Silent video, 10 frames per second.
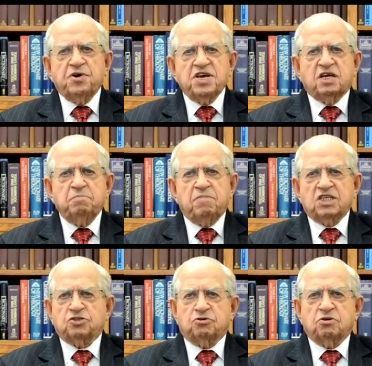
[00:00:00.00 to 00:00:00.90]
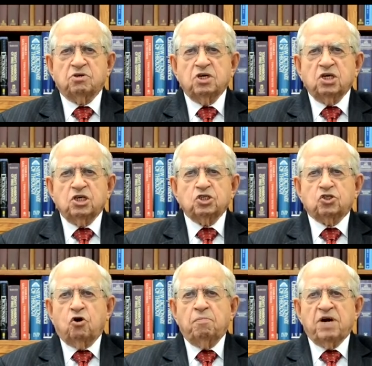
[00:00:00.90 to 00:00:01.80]
he can muster,
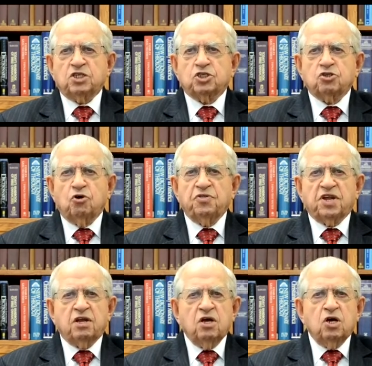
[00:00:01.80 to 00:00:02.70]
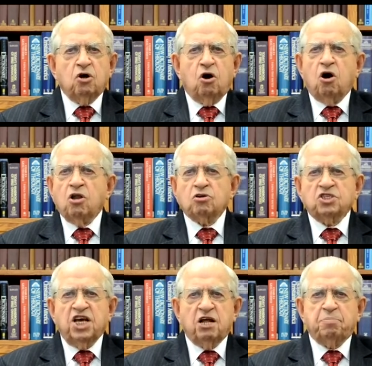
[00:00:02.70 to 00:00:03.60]
so much so that all looks
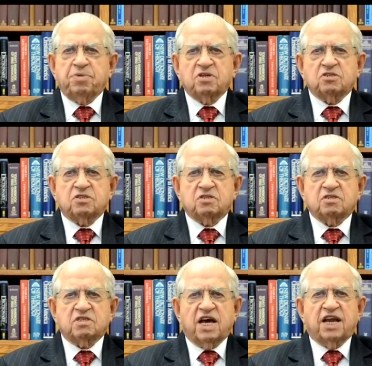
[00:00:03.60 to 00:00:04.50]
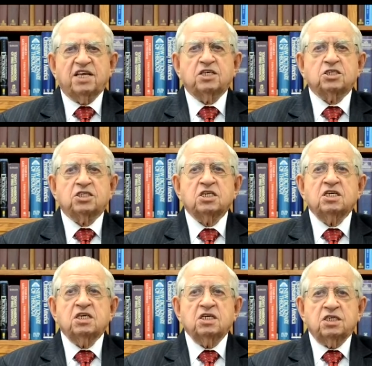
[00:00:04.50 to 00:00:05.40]
helpless, that is,
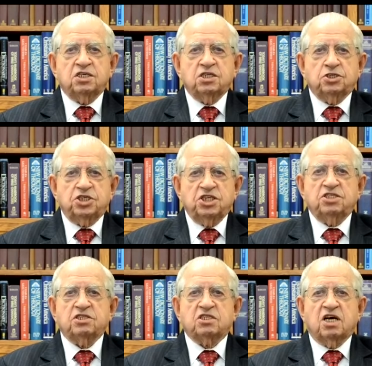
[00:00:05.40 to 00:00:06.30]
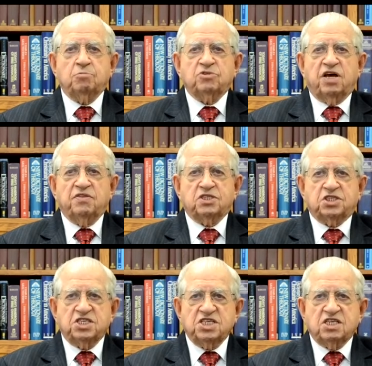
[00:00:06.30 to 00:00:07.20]
until Jesus comes on the
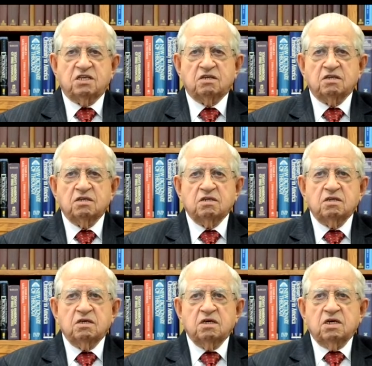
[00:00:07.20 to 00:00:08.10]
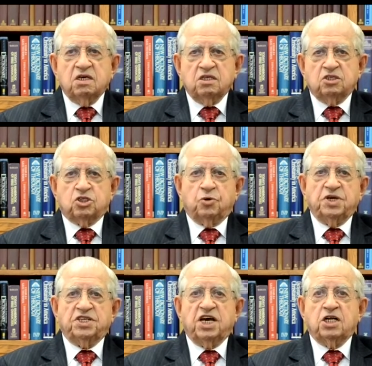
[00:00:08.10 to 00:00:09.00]
scene. And so he
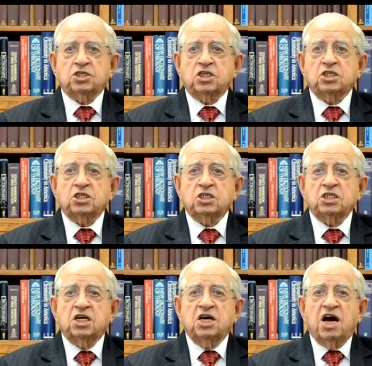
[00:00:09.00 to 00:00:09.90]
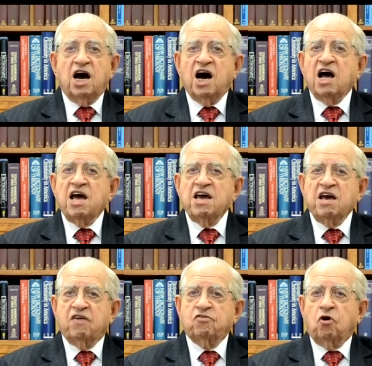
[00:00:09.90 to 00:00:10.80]
tells us, "I
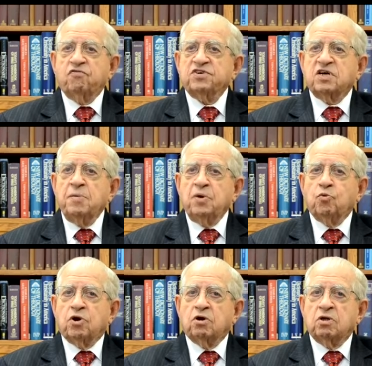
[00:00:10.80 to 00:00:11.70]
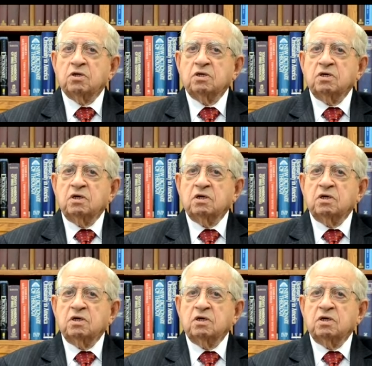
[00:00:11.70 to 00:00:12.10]
have overcome the world.